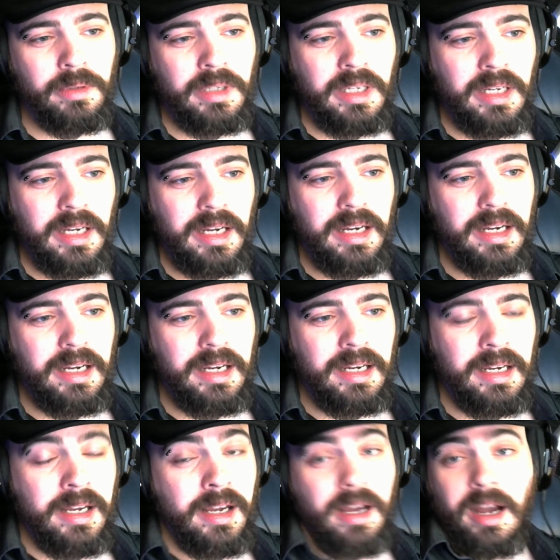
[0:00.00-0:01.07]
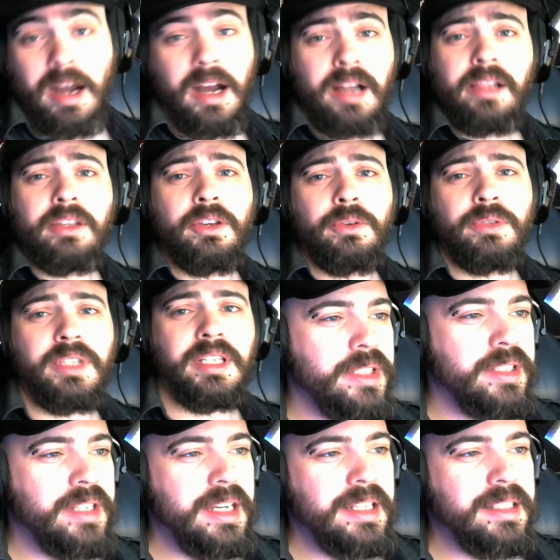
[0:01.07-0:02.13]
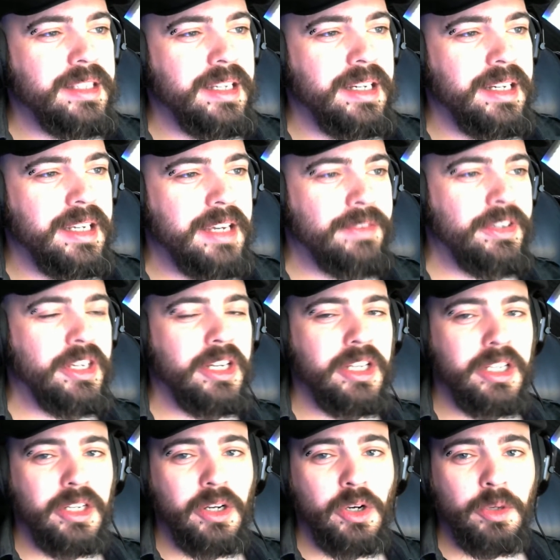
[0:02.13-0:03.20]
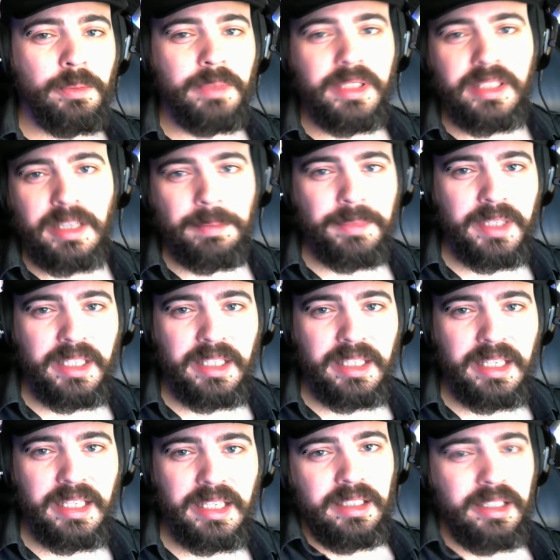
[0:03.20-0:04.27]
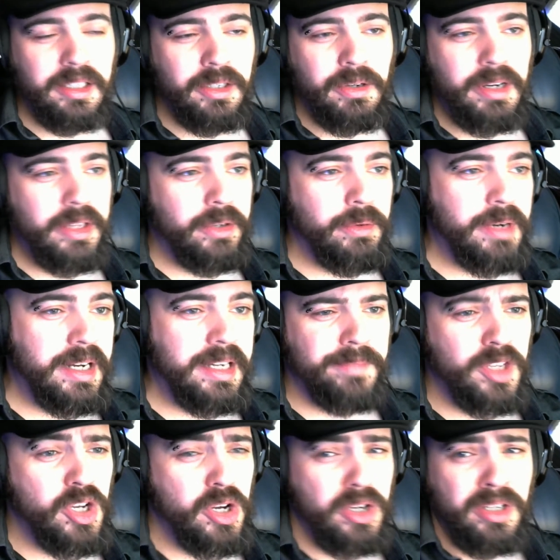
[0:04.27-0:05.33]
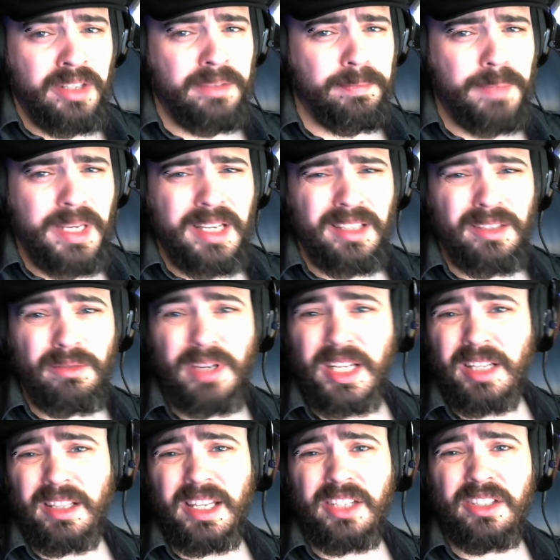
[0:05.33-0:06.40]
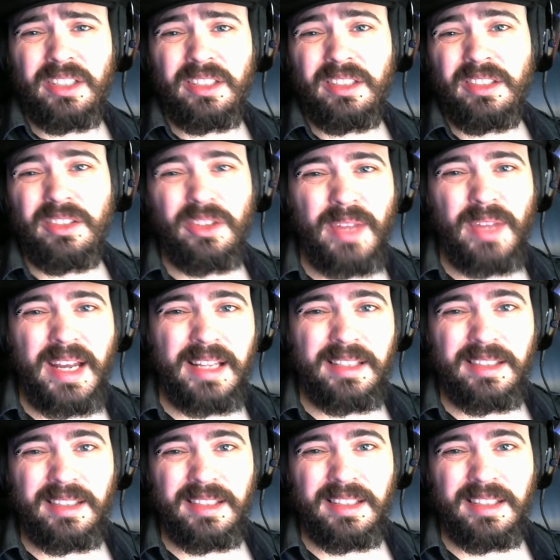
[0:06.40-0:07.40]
I'll use it. It's giving a good home to something that otherwise couldn't because of regulations. So that's